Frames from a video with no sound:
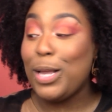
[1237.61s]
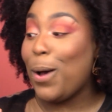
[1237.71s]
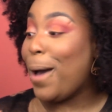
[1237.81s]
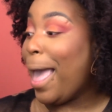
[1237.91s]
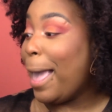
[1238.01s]

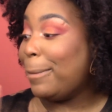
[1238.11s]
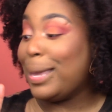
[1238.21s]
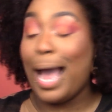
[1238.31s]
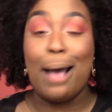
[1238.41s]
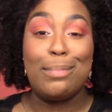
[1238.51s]
don't hate
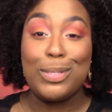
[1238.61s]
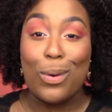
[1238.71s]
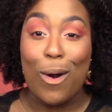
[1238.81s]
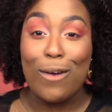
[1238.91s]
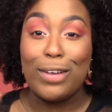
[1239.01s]
me, I'm
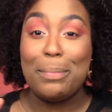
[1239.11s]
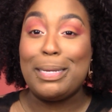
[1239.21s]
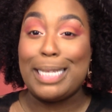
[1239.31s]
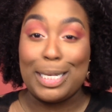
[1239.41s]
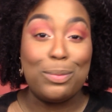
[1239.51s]
sorry,
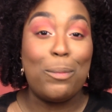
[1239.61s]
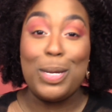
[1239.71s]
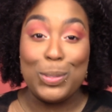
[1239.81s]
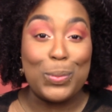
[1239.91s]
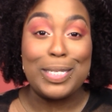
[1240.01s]
but that's what
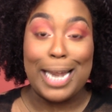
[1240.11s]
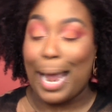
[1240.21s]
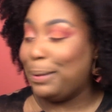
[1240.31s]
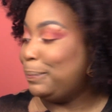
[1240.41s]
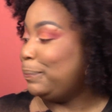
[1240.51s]
we doing
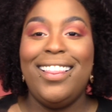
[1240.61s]
today.